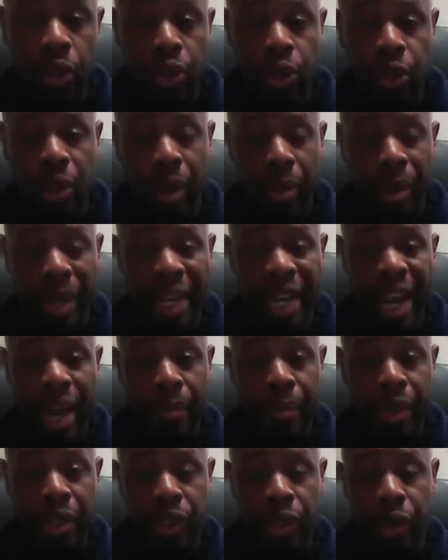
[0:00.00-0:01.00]
of you that may
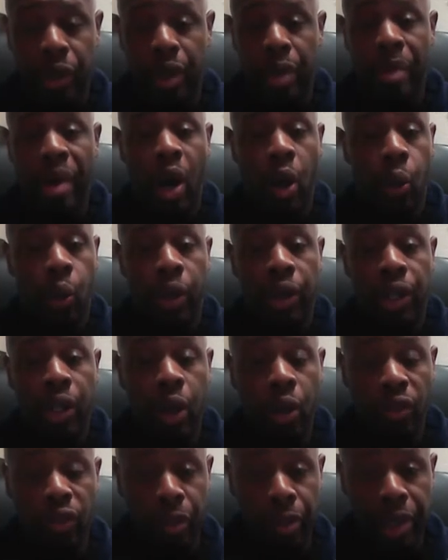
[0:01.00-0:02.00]
not be certain about where to
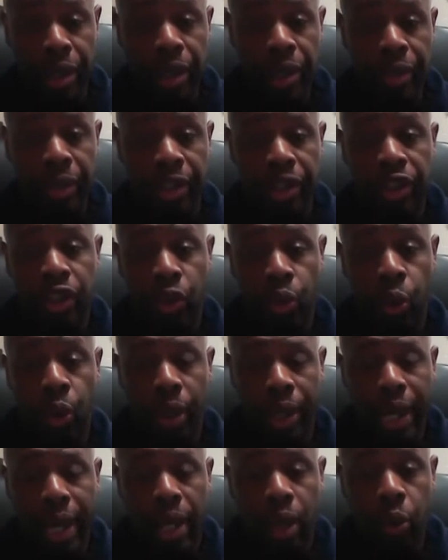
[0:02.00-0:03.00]
go from here, this is
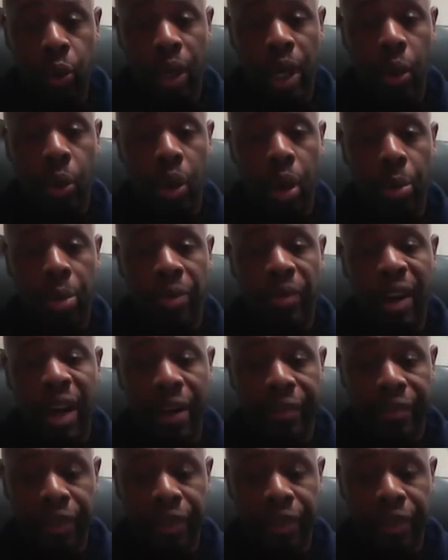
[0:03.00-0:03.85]
what I want to provide for